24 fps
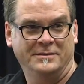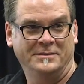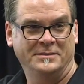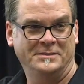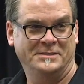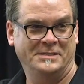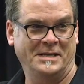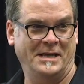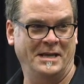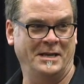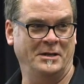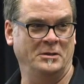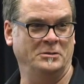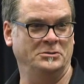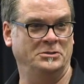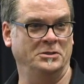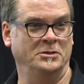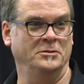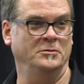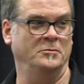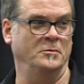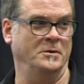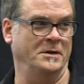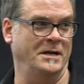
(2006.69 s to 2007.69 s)
saying,
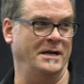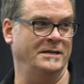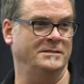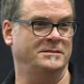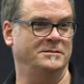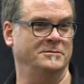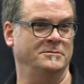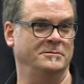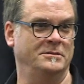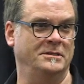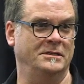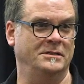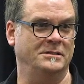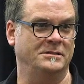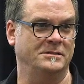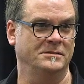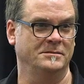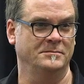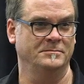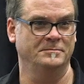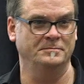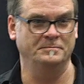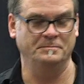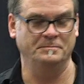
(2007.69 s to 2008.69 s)
dude, we're not doing this.